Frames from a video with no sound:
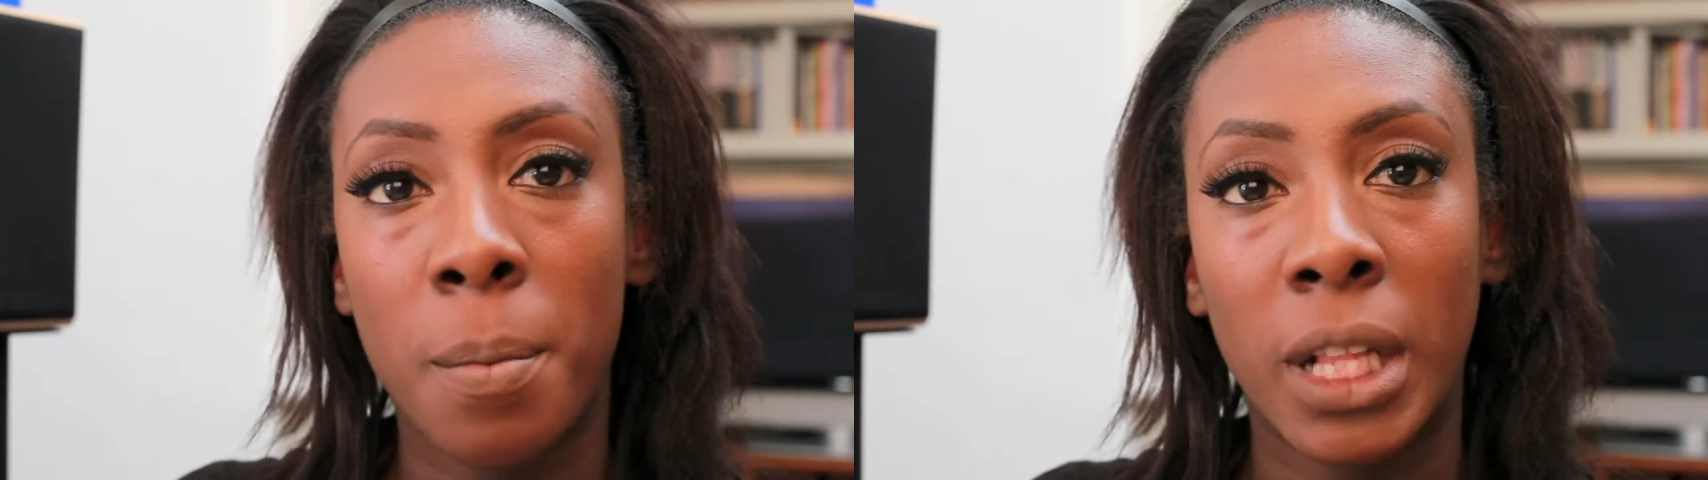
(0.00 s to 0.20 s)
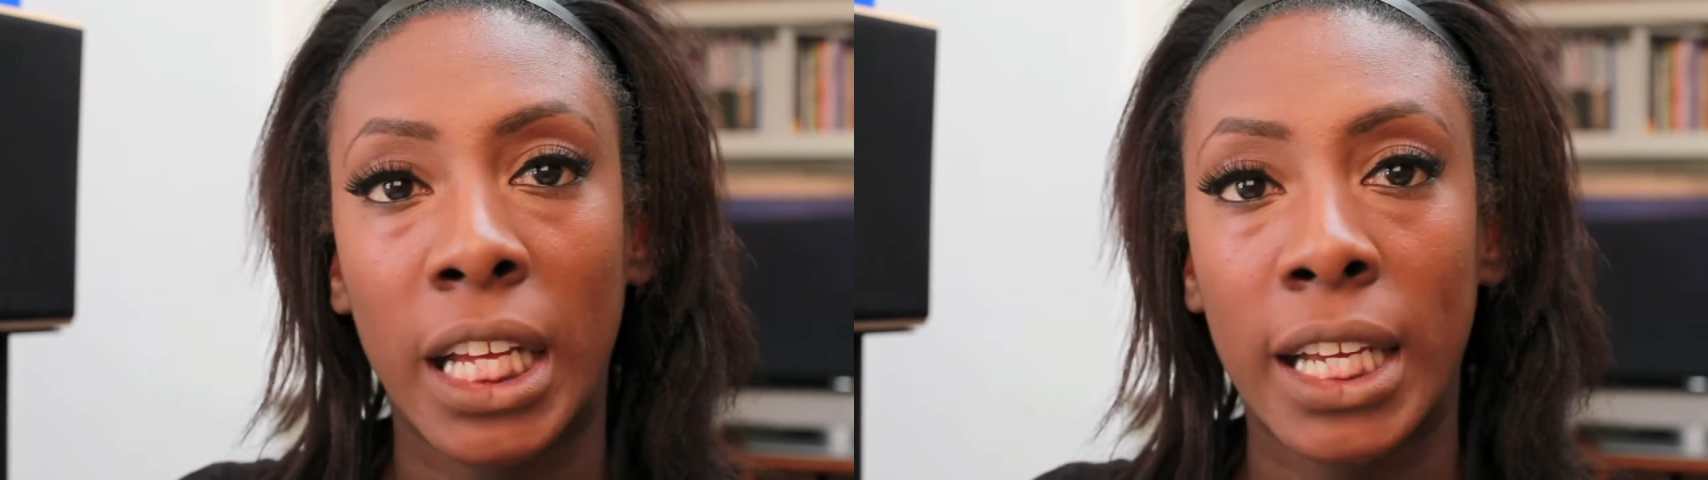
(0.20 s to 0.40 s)

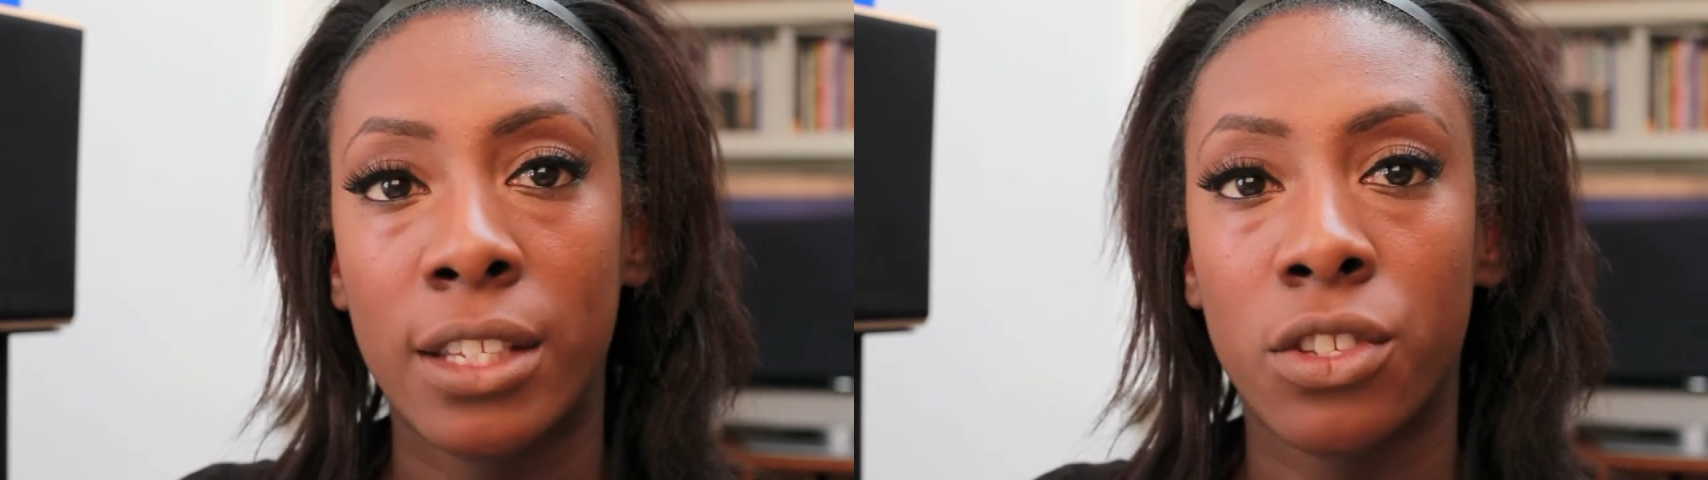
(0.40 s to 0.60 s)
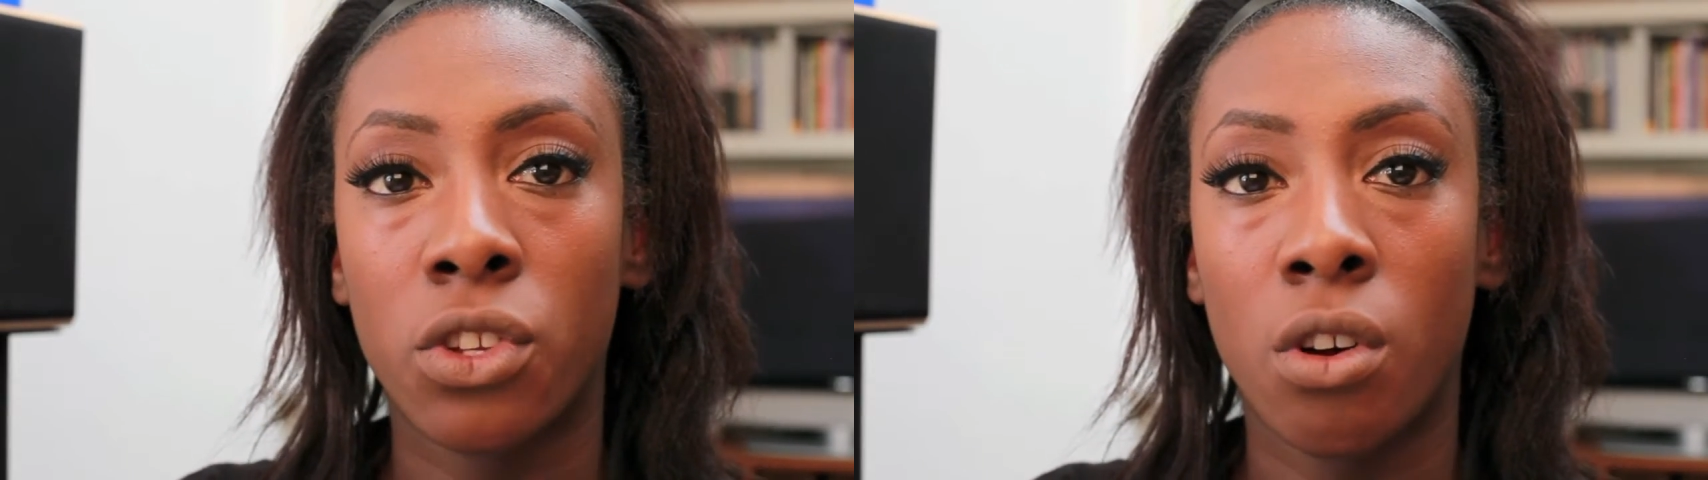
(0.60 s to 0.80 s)

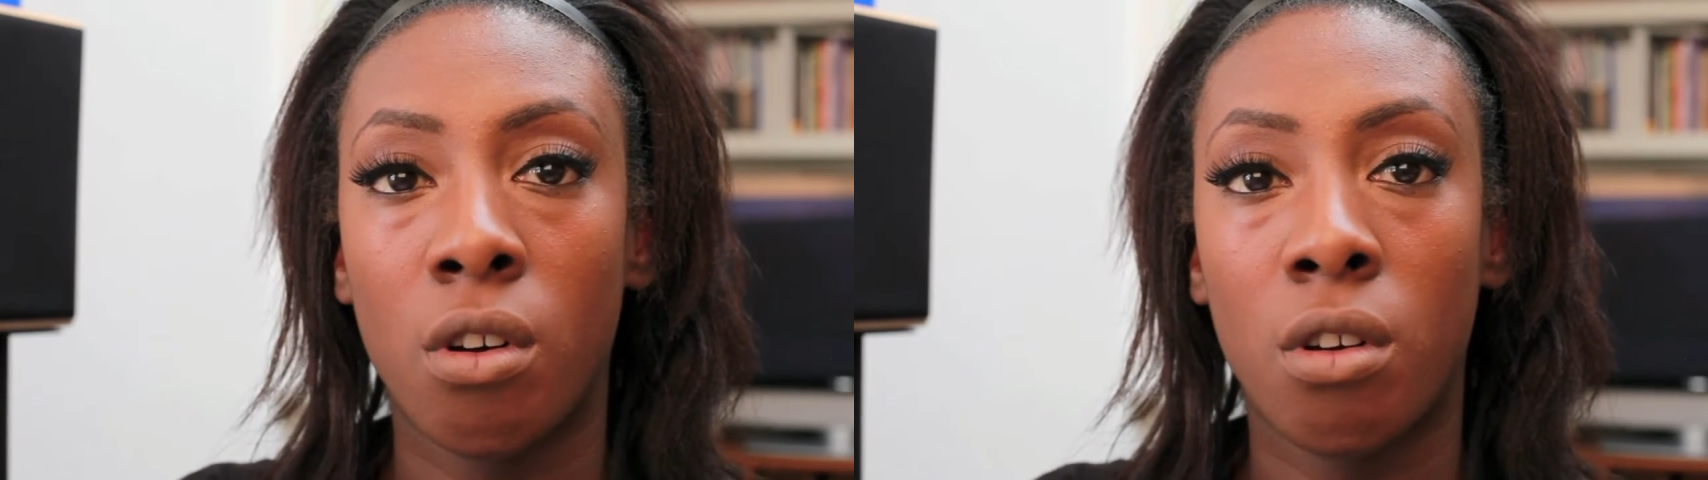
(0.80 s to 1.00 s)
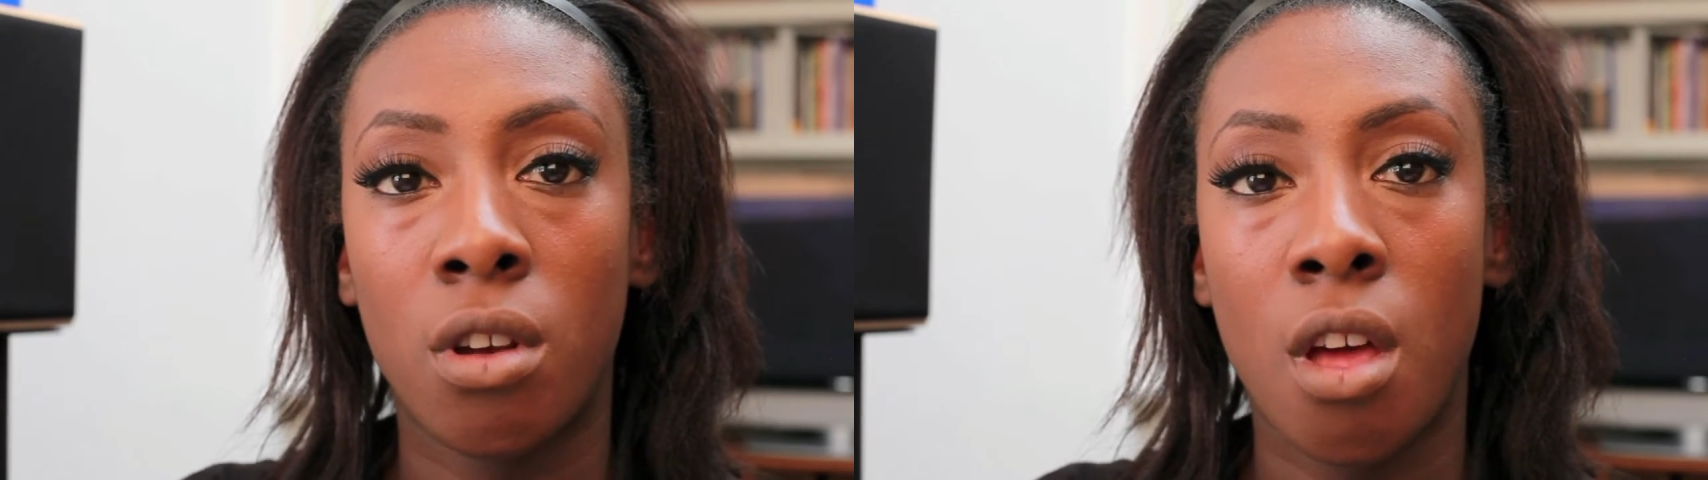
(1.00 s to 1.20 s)
placed
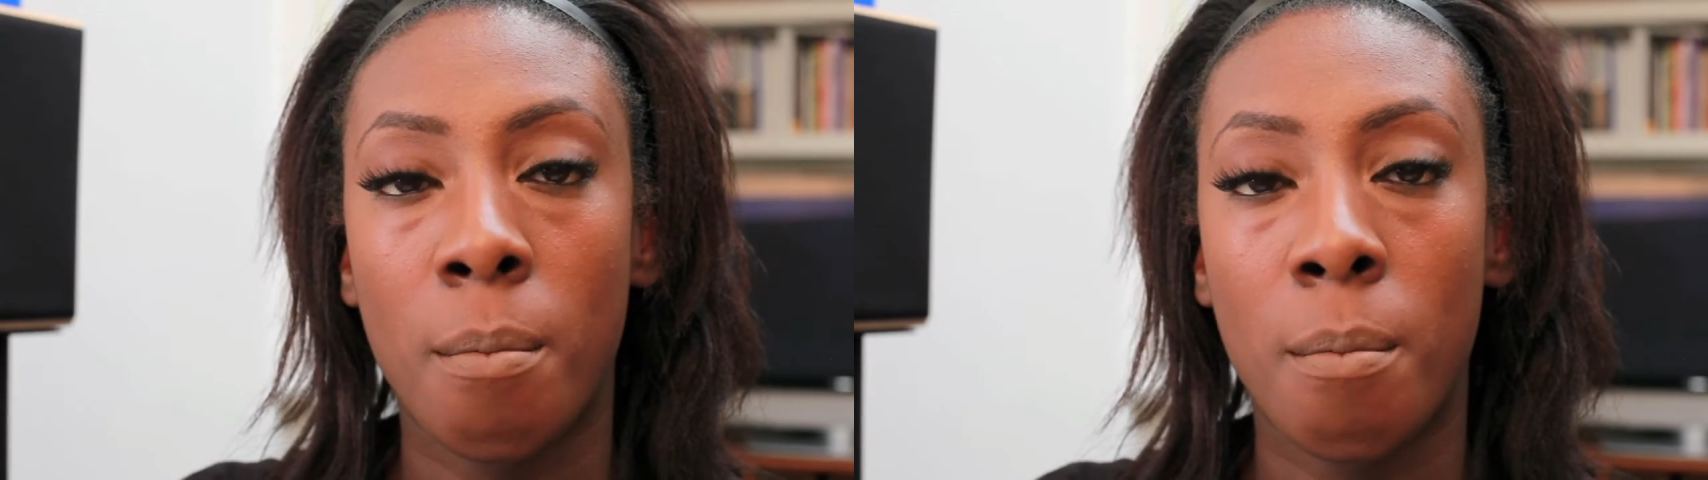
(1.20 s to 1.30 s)
on